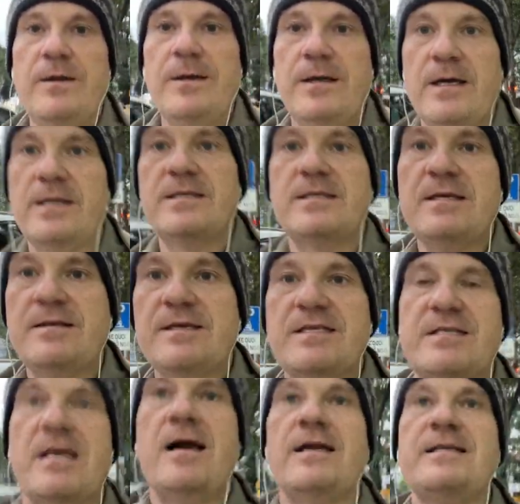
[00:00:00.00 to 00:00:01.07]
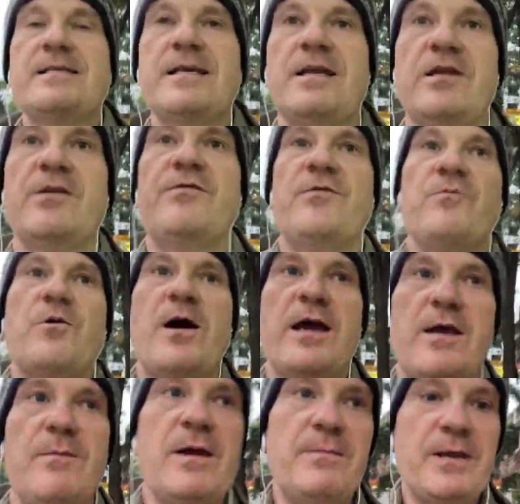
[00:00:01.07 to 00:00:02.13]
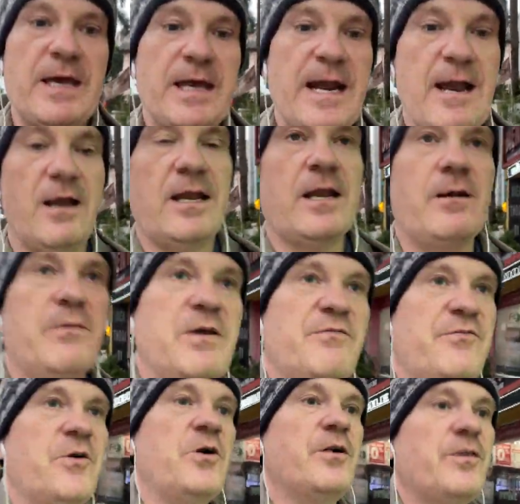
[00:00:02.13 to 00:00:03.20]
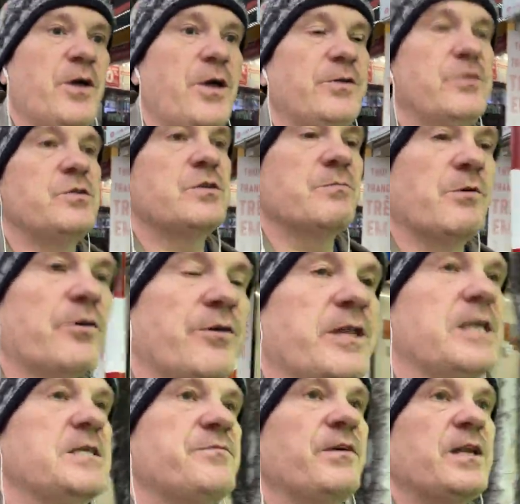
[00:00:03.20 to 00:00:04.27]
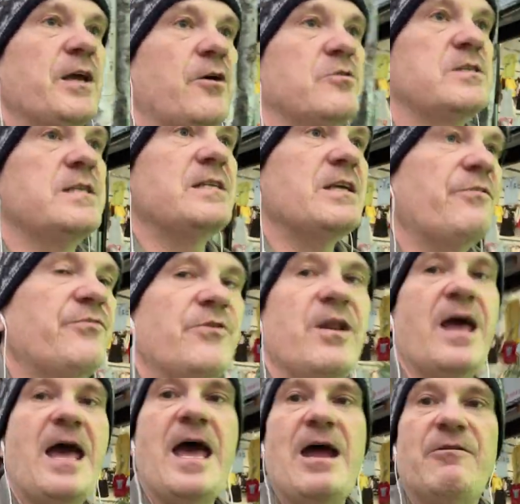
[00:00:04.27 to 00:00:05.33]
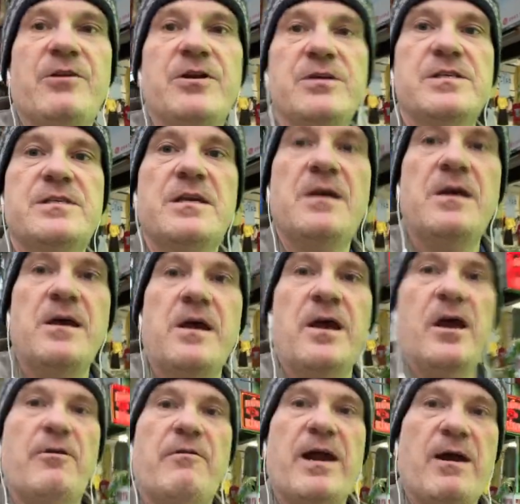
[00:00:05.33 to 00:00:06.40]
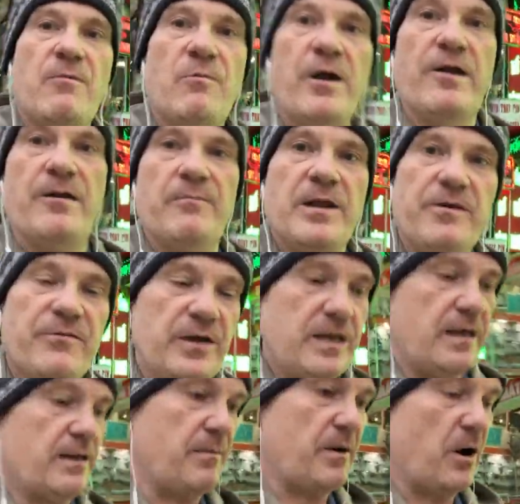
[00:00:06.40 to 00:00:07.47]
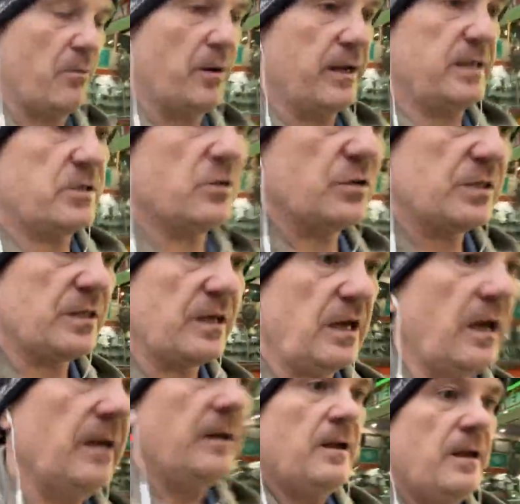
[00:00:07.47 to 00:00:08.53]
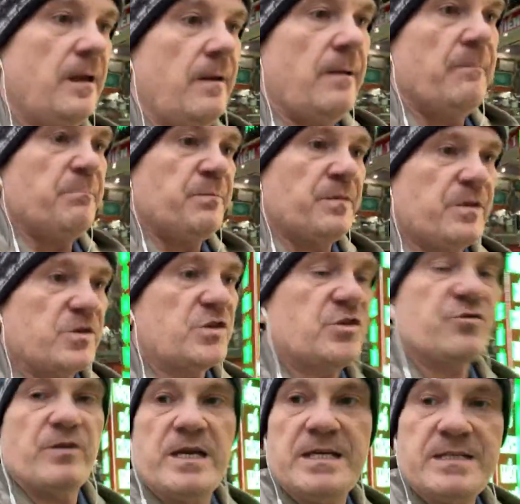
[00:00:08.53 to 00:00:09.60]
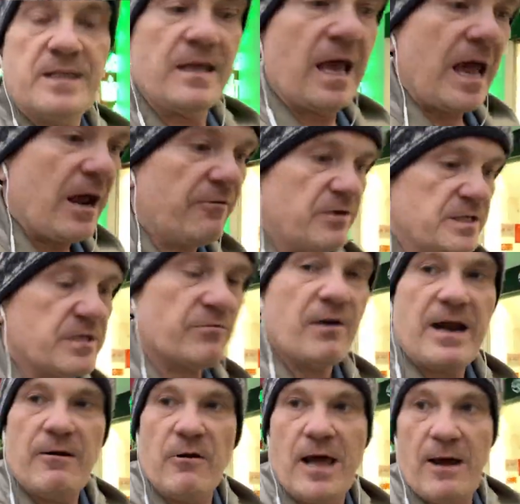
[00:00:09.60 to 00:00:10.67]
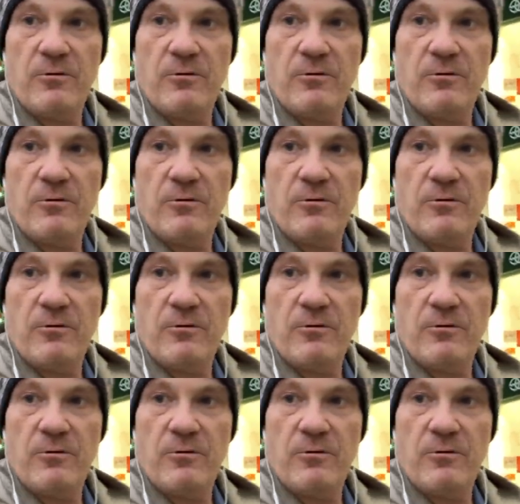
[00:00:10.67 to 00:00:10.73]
and see the sights in a different way, and maybe get out a little bit further, do some more of these videos in different areas around where I'm living. At the moment, it's just the streets and the areas around Lao